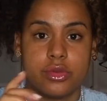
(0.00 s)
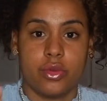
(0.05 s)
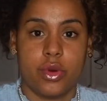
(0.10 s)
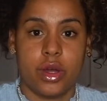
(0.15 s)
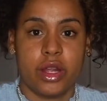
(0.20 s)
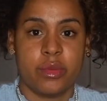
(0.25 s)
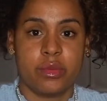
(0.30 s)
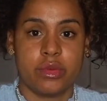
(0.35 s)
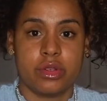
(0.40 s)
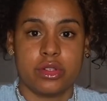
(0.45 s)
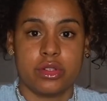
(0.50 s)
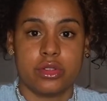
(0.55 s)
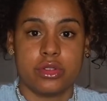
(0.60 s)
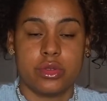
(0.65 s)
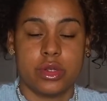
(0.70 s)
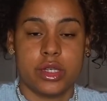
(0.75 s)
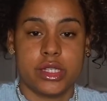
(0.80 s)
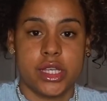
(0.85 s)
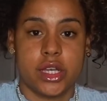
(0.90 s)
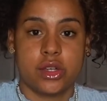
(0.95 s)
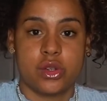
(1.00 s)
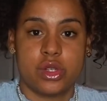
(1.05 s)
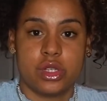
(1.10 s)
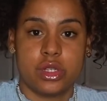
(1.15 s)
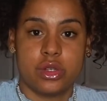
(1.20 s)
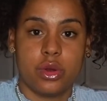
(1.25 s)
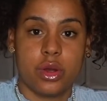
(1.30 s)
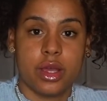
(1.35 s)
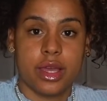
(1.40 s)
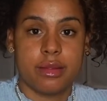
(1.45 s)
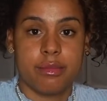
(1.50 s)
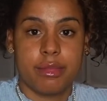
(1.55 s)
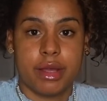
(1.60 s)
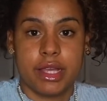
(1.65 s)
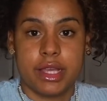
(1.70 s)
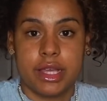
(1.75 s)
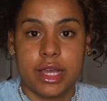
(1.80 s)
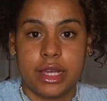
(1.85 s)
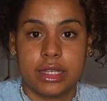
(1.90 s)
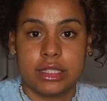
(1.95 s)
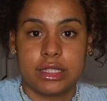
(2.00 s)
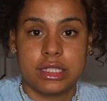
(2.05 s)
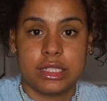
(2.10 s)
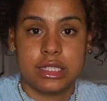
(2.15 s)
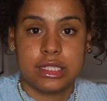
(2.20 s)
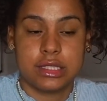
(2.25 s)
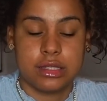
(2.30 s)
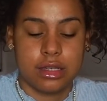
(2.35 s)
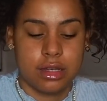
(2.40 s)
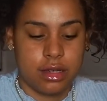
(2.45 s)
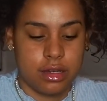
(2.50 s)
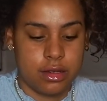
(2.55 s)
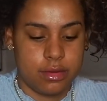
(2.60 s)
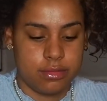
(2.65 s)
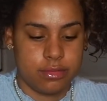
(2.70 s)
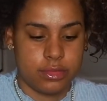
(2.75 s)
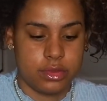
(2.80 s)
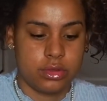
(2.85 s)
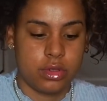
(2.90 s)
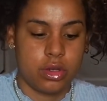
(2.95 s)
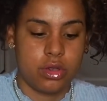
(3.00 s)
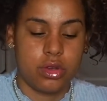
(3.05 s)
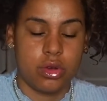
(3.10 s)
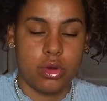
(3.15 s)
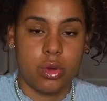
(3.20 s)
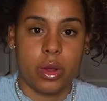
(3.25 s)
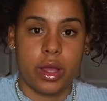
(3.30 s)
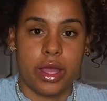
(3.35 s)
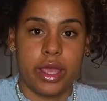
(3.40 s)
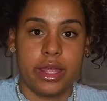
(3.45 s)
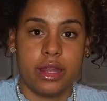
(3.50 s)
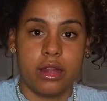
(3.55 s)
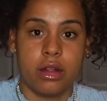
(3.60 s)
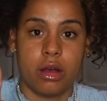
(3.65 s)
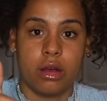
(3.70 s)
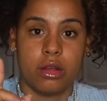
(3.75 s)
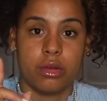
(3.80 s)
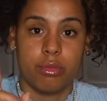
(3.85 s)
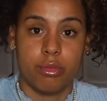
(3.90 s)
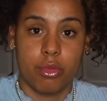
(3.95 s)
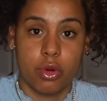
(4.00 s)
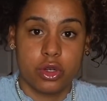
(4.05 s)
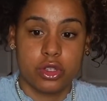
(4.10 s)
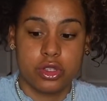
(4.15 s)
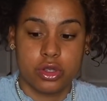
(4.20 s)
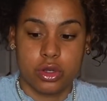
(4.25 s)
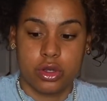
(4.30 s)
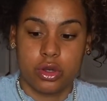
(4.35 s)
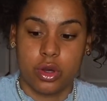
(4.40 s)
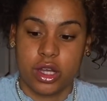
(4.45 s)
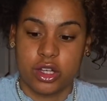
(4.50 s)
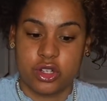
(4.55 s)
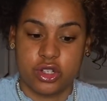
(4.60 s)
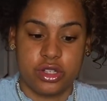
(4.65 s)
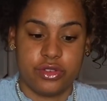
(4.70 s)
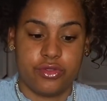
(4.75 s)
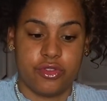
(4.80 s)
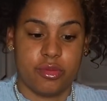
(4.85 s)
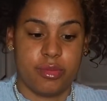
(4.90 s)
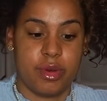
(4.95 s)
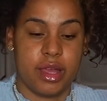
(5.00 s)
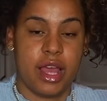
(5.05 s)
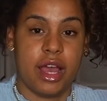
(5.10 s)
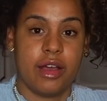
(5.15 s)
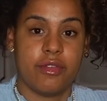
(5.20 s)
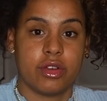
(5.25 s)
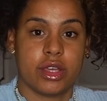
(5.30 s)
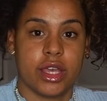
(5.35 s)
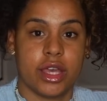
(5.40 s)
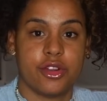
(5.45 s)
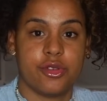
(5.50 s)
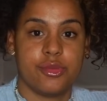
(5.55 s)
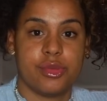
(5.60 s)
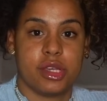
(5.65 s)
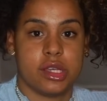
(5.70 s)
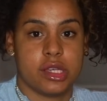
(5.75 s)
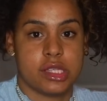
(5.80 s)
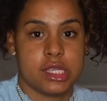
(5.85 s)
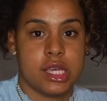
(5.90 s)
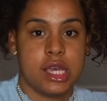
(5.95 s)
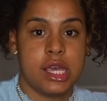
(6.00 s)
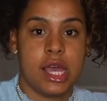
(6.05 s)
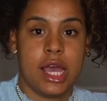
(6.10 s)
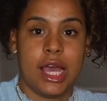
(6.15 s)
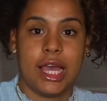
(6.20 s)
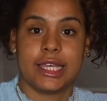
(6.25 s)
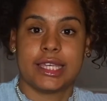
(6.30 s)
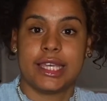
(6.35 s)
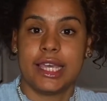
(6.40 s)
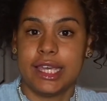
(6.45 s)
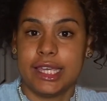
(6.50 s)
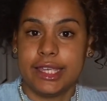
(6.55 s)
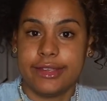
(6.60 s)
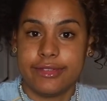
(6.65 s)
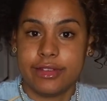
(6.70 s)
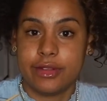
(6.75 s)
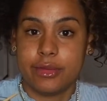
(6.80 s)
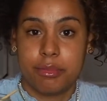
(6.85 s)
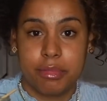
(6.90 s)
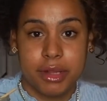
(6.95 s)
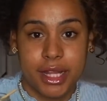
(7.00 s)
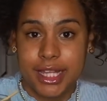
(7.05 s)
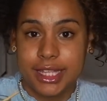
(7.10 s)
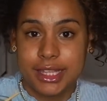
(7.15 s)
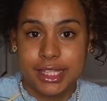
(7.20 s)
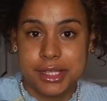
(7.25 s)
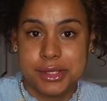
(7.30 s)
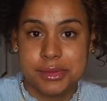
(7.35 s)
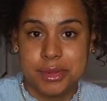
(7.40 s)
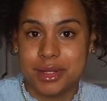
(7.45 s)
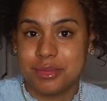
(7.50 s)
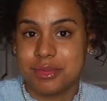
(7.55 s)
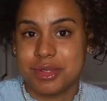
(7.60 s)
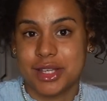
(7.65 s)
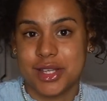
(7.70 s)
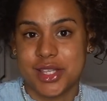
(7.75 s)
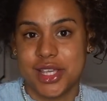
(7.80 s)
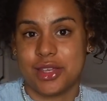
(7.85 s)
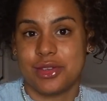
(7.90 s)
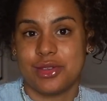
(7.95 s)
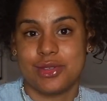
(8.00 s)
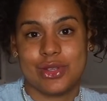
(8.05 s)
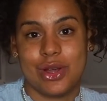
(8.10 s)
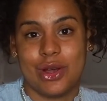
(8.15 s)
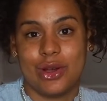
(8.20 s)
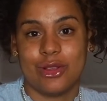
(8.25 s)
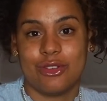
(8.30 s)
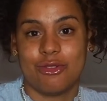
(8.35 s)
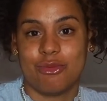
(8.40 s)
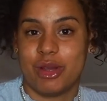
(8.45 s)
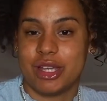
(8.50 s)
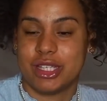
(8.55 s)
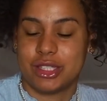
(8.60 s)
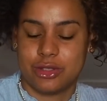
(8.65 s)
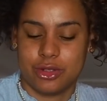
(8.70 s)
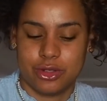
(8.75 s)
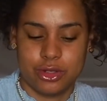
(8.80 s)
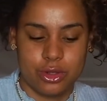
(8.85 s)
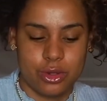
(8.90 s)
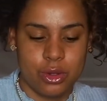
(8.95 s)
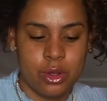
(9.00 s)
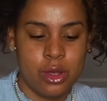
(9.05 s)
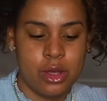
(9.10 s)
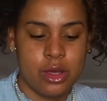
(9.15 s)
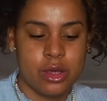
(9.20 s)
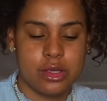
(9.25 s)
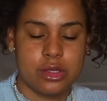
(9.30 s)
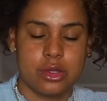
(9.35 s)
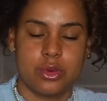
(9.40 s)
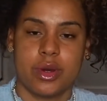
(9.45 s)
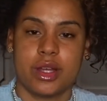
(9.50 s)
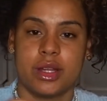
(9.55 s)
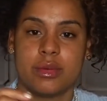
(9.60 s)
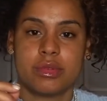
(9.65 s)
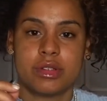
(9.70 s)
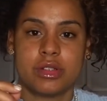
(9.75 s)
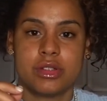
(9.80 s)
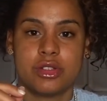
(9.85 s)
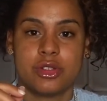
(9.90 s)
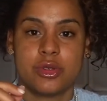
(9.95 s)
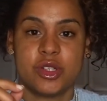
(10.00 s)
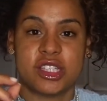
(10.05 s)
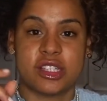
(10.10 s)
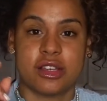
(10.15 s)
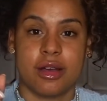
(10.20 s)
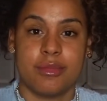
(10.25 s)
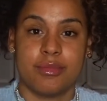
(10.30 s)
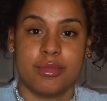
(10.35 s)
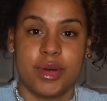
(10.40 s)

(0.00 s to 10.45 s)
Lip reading: what I'm gonna do is actually go get my cactus soil and more soil actually for my avocado, because I can't even plant this one because I use all of my soil. So what I'm gonna do is come